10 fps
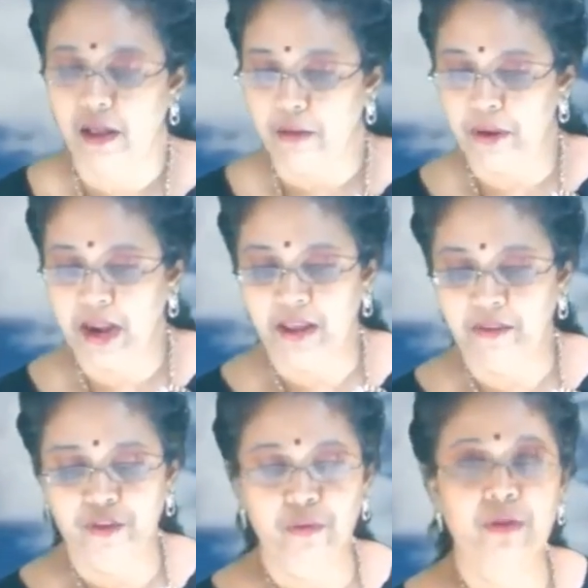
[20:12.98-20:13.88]
when I
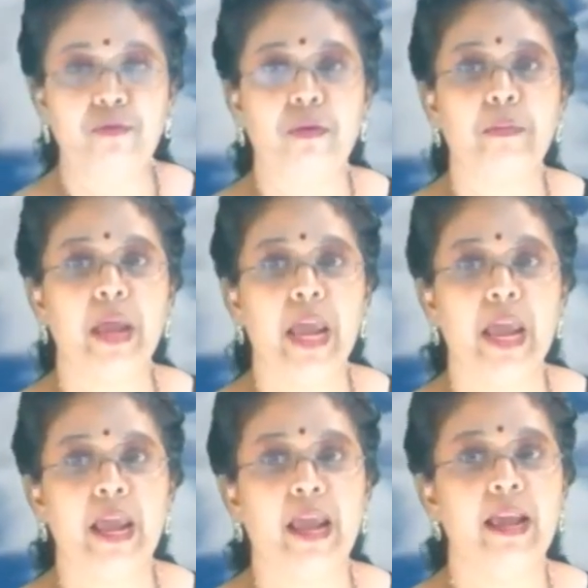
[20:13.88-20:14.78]
view it from
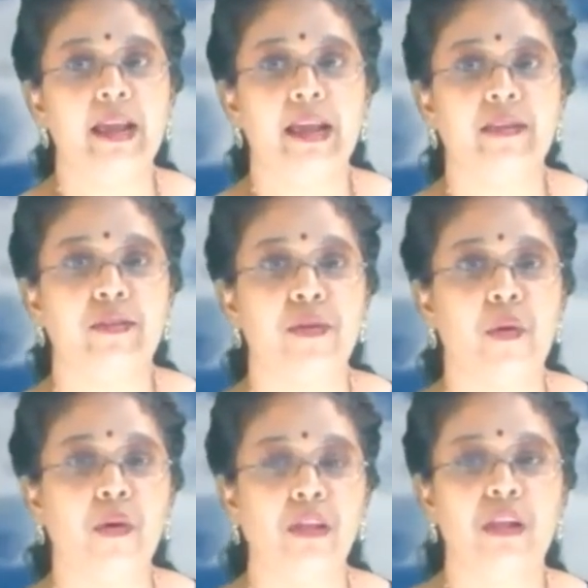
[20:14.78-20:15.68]
A is
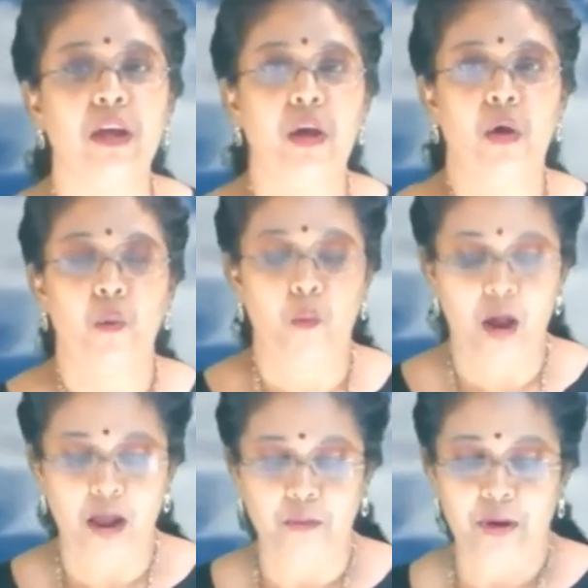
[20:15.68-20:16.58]
north,
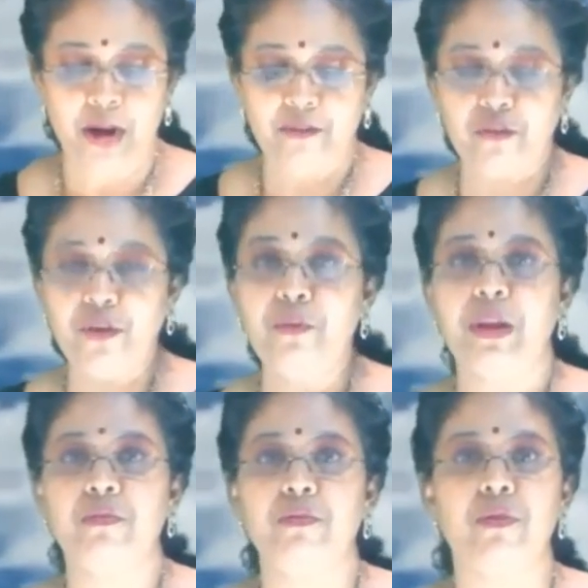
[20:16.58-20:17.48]
while when I view
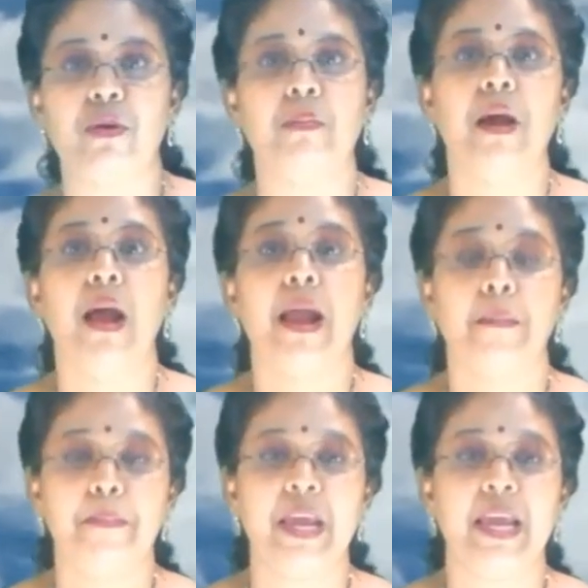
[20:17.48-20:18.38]
it from
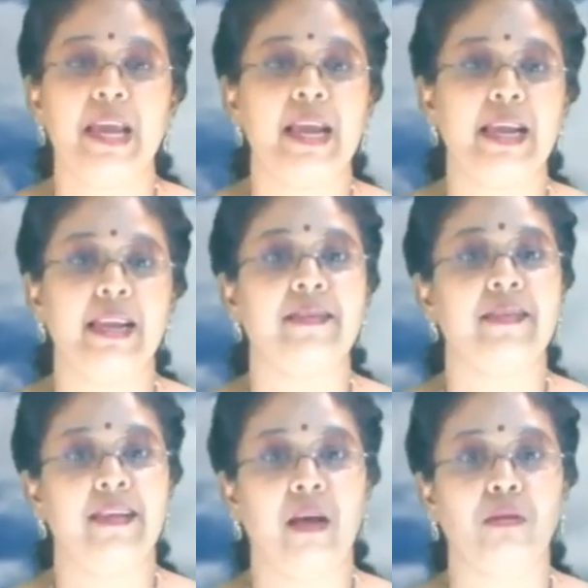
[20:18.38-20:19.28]
B it is
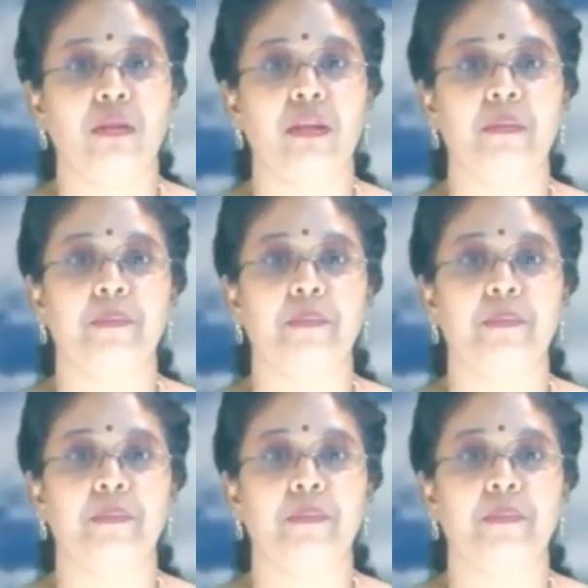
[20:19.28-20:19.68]
south.